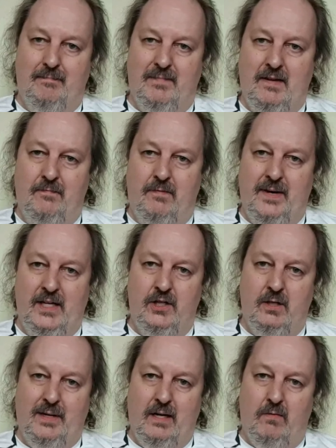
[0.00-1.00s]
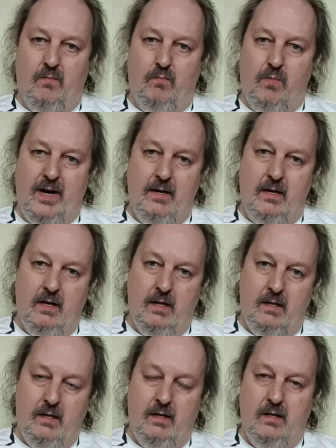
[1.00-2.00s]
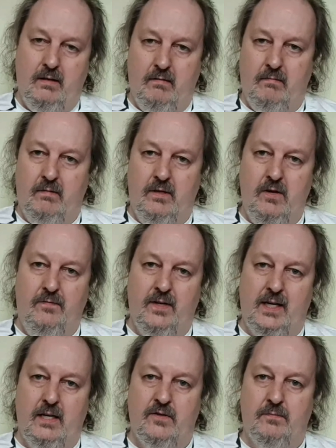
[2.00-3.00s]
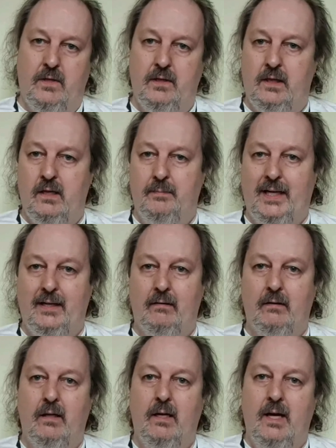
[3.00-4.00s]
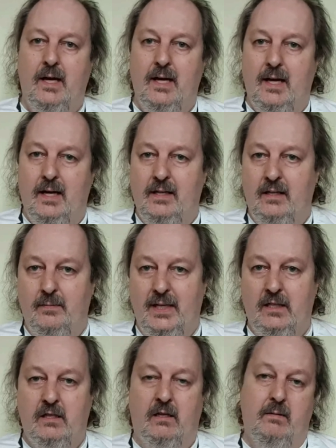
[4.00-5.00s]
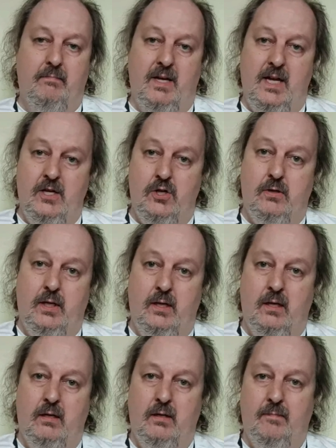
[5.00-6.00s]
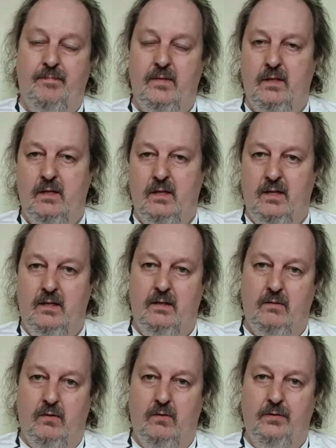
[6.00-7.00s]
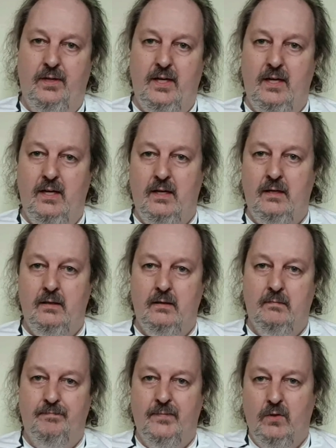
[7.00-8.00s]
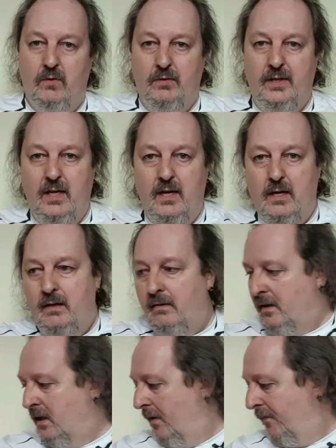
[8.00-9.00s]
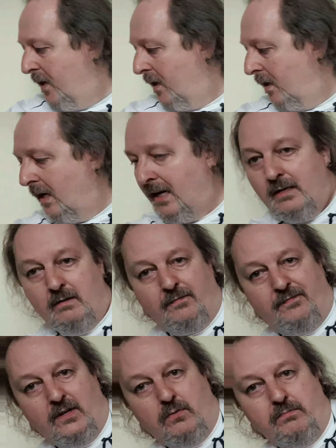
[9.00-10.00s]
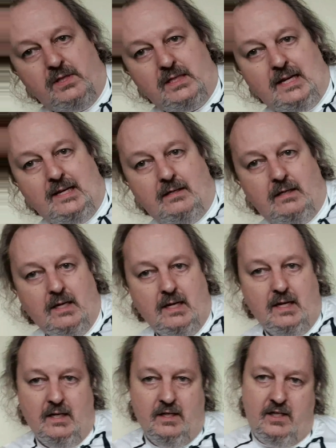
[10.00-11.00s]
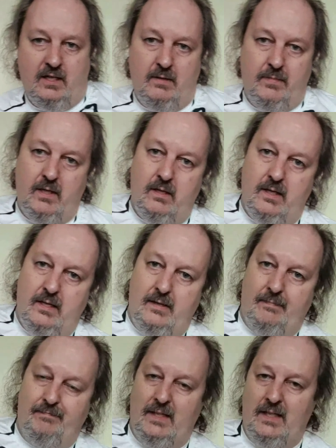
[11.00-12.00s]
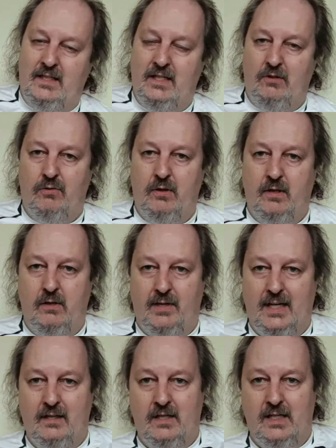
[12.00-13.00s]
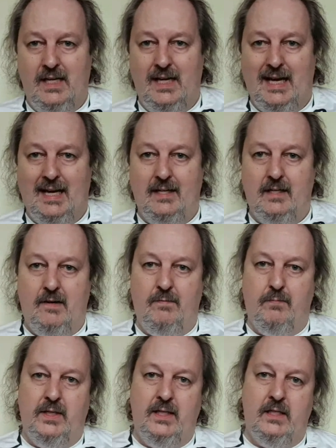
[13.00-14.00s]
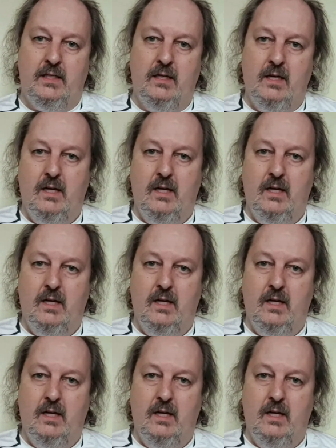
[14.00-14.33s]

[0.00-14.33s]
information about when new videos of mine are coming out. And in the meantime, enjoy all the TV and films and cinema, etc., that you're going to see, and everybody's